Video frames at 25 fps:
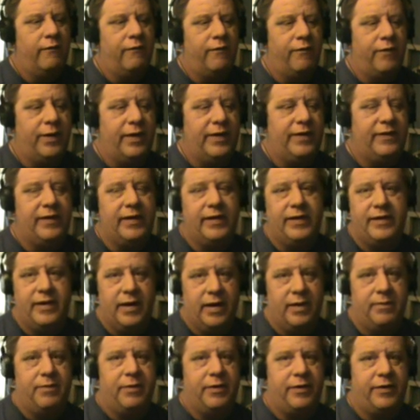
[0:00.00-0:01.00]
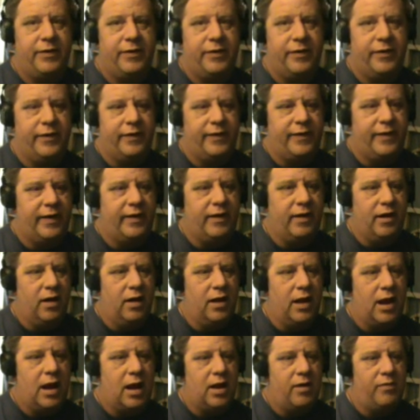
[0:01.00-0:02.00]
freezing temperatures that a
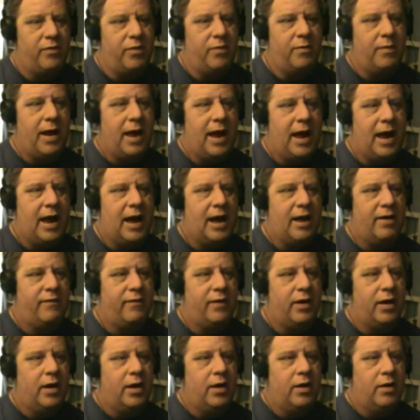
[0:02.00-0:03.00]
lot of them have,